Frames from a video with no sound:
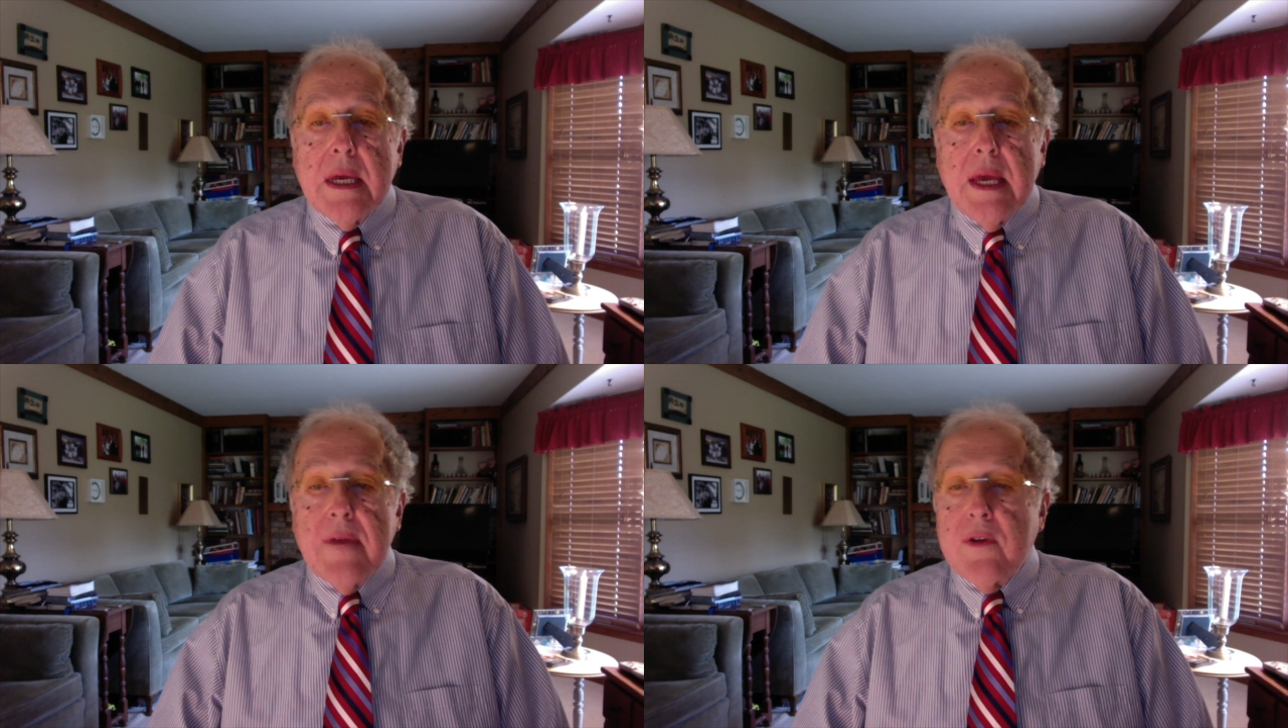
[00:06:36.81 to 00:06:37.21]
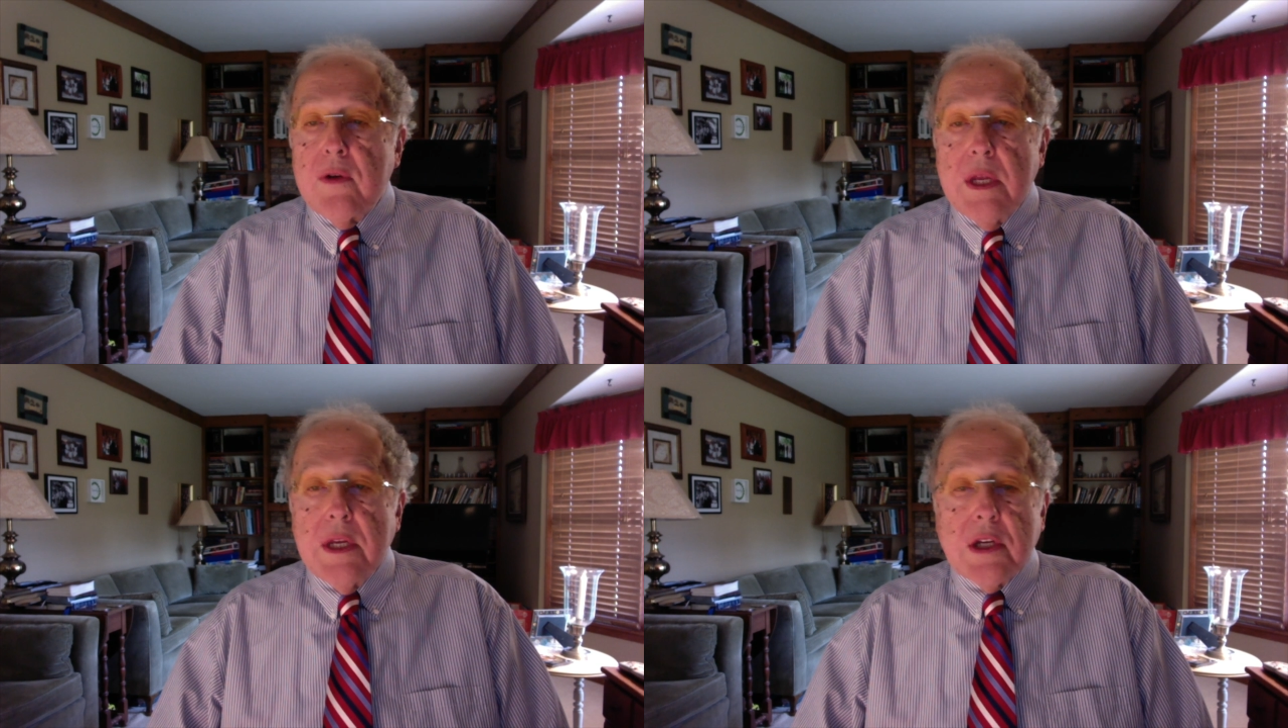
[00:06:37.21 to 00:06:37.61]
If you
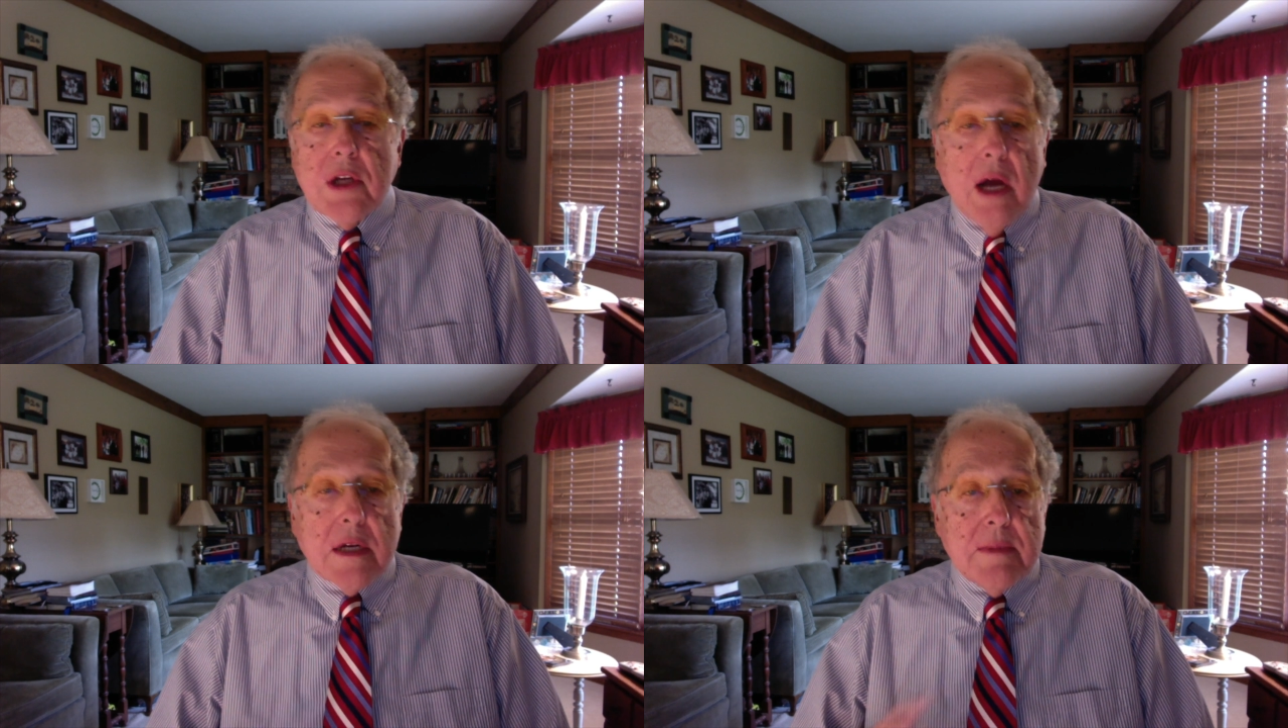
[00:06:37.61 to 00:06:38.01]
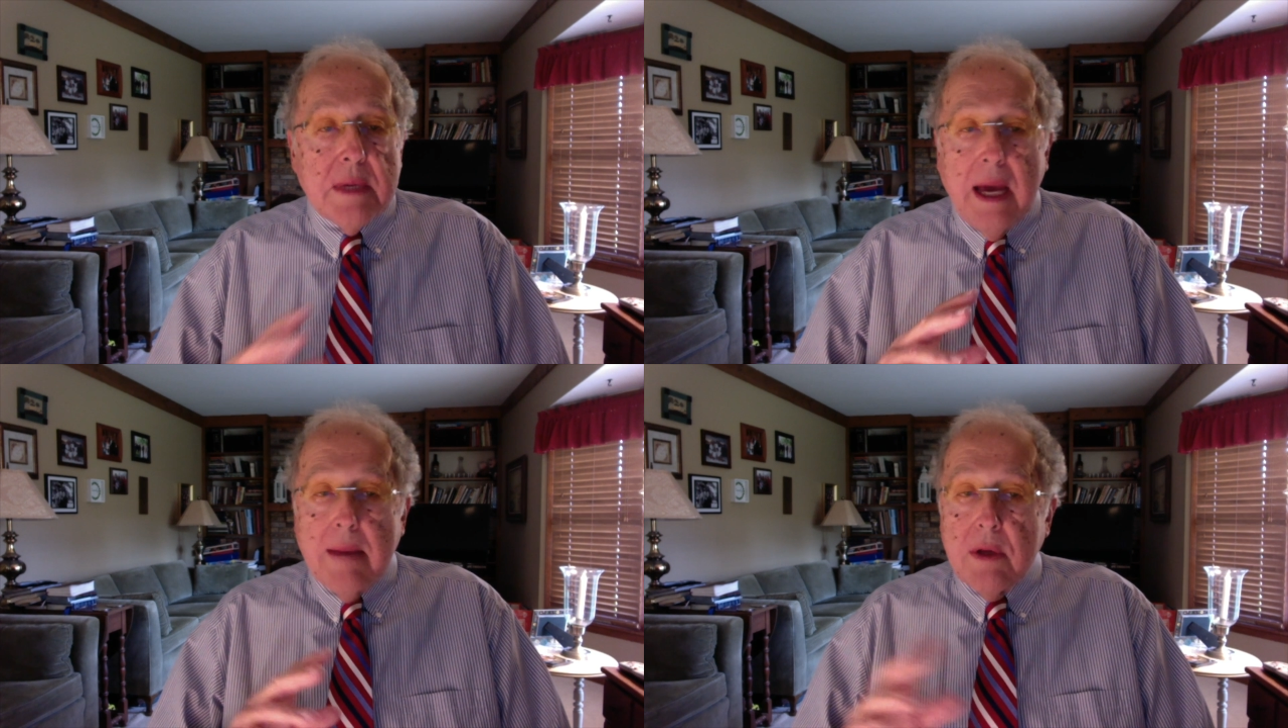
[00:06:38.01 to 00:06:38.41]
need to talk to me,
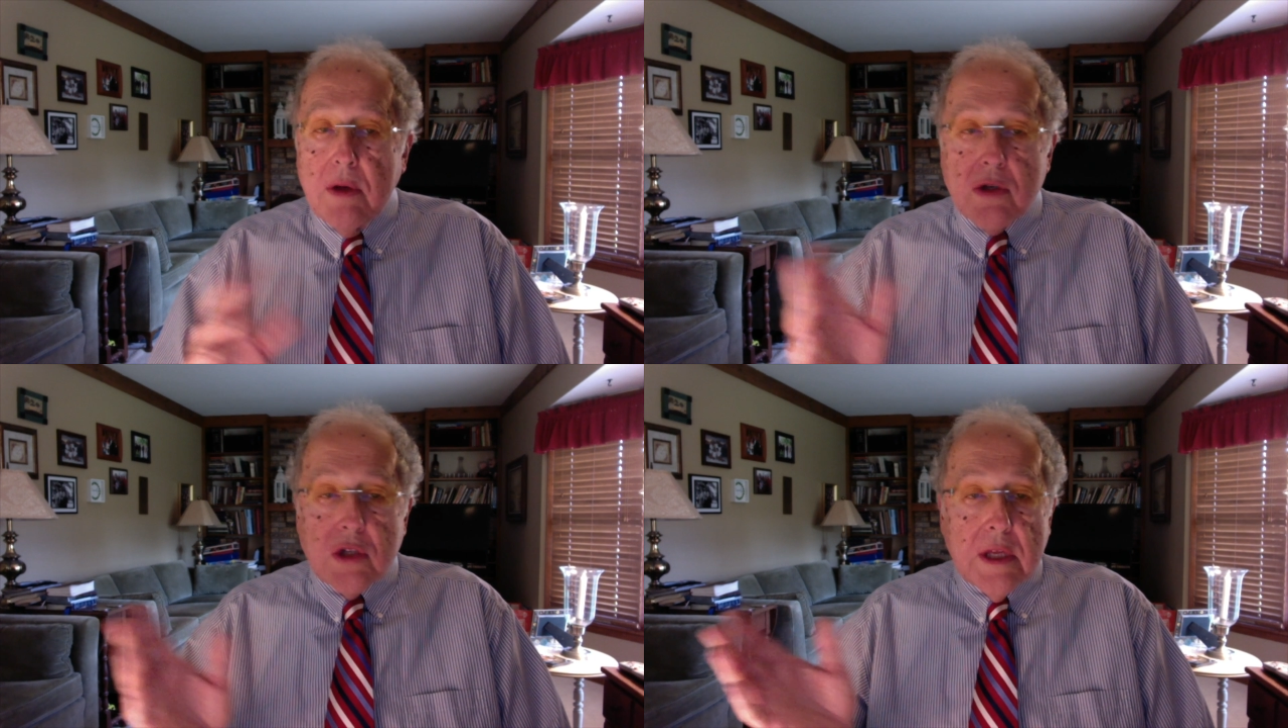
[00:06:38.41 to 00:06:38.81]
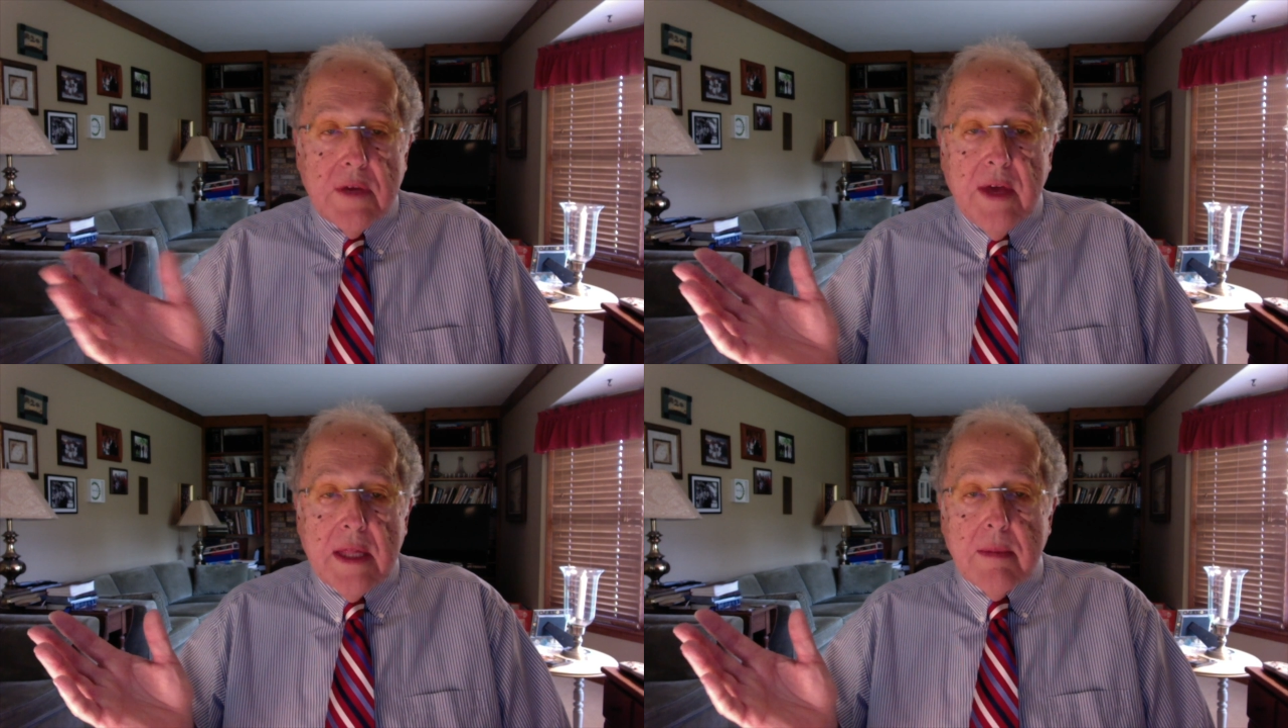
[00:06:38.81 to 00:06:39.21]
I'm usually
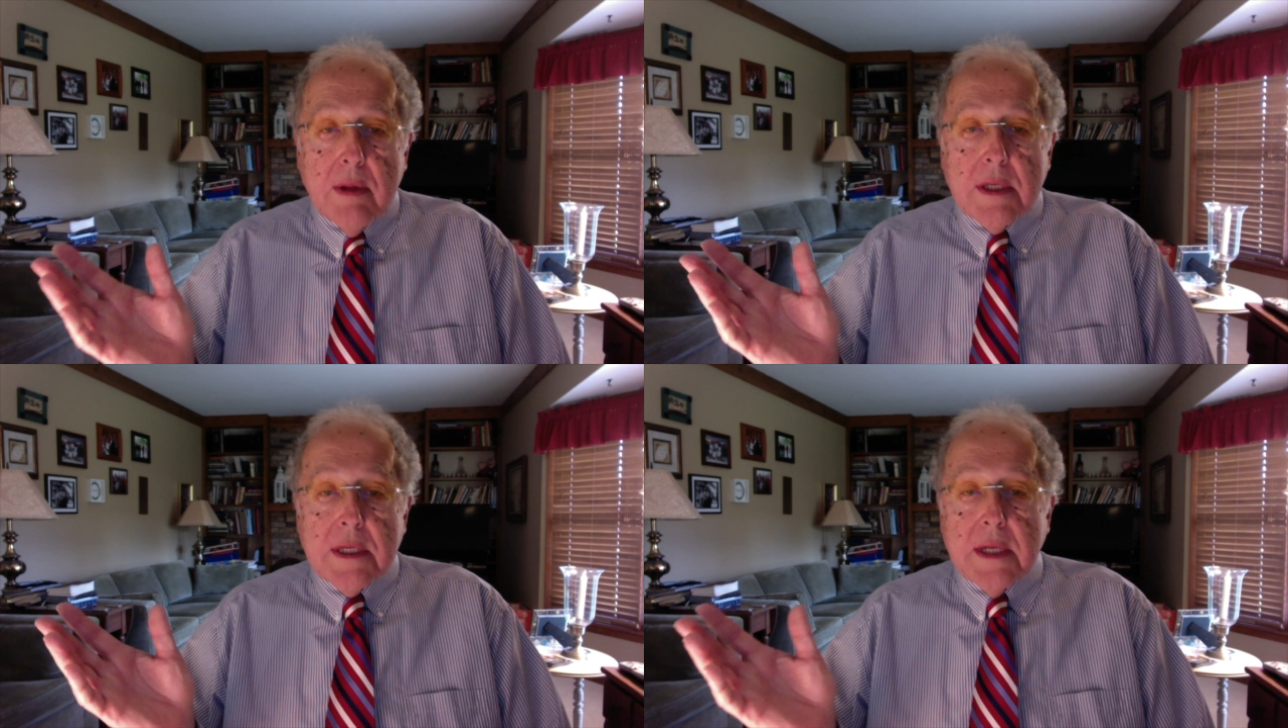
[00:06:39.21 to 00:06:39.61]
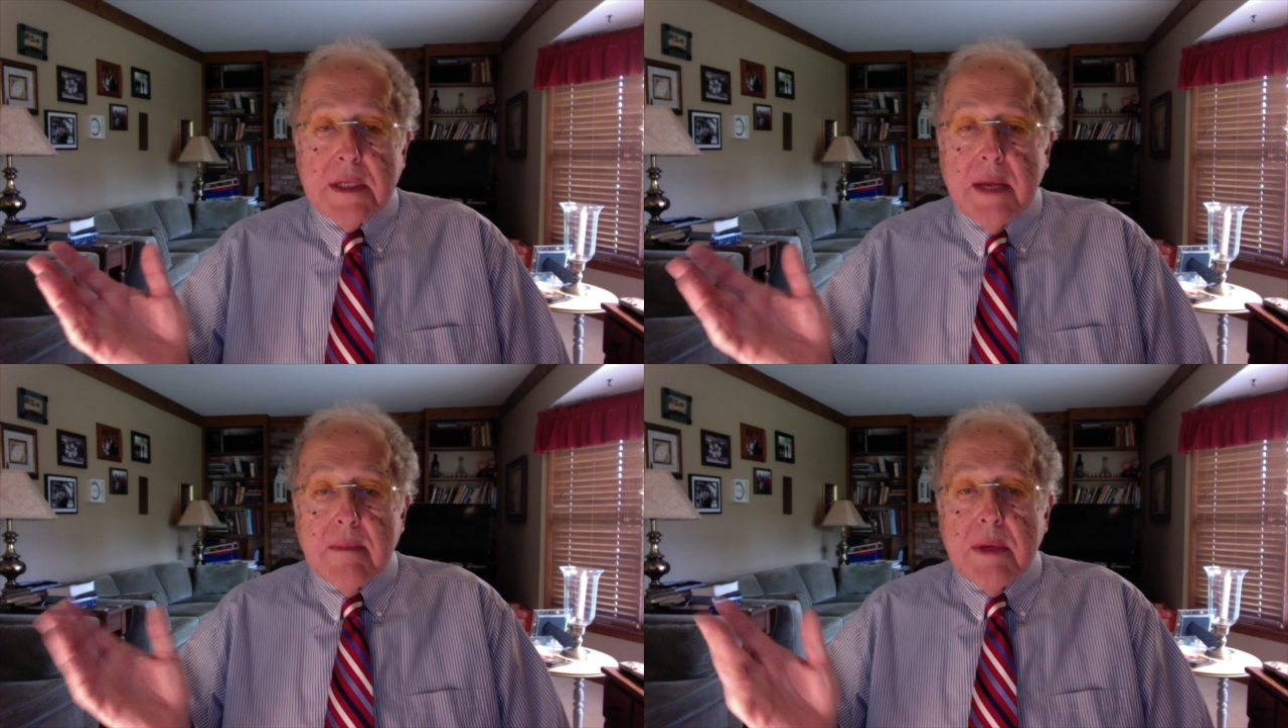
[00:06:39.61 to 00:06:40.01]
available until
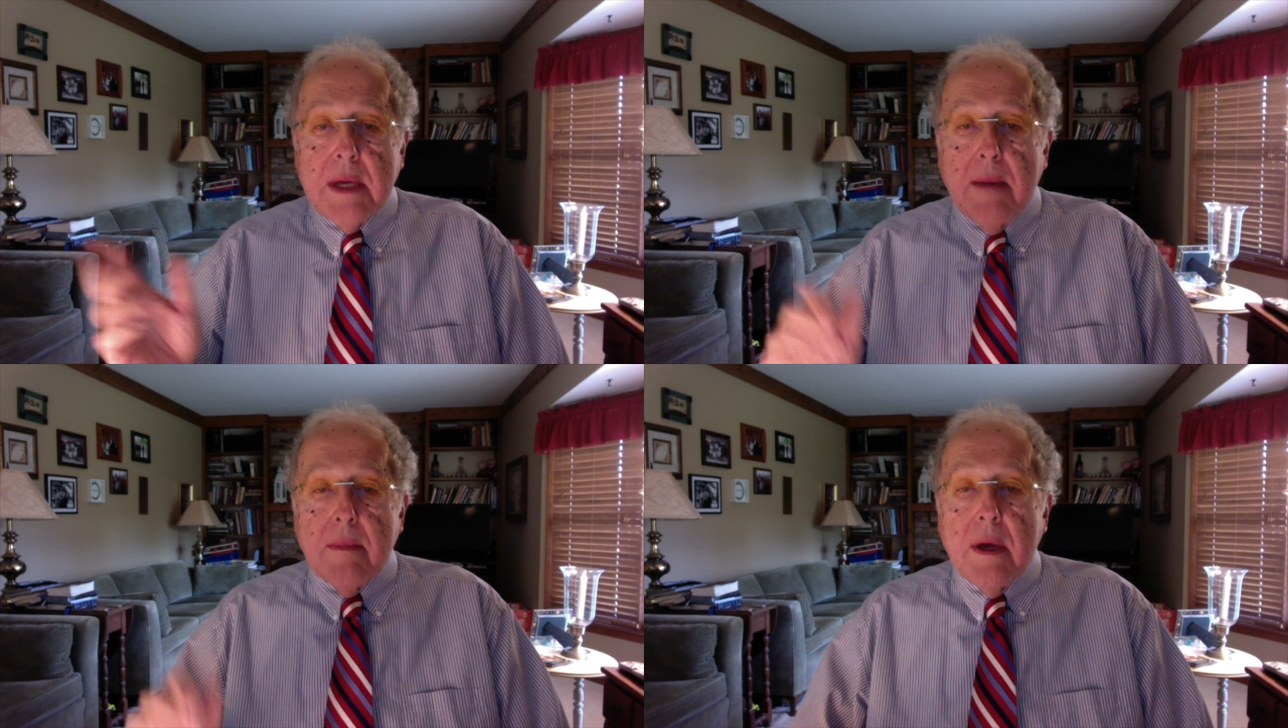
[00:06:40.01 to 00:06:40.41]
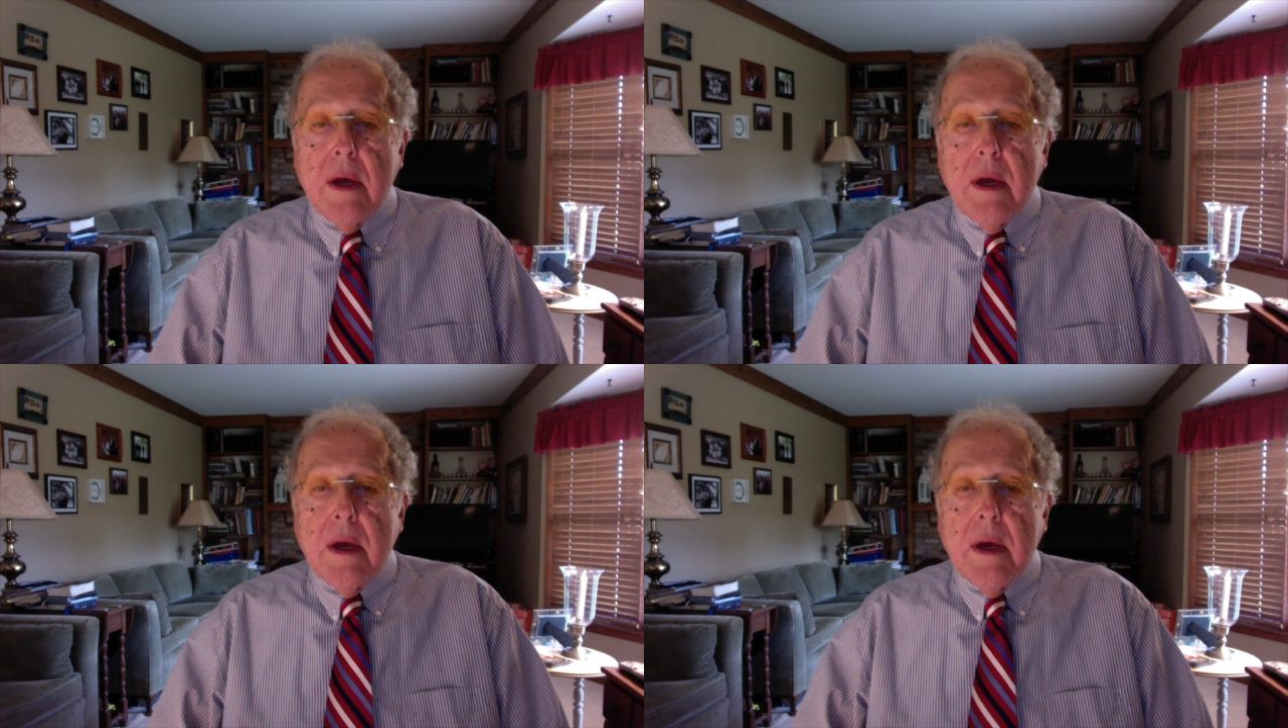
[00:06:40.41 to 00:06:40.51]
10 p.m.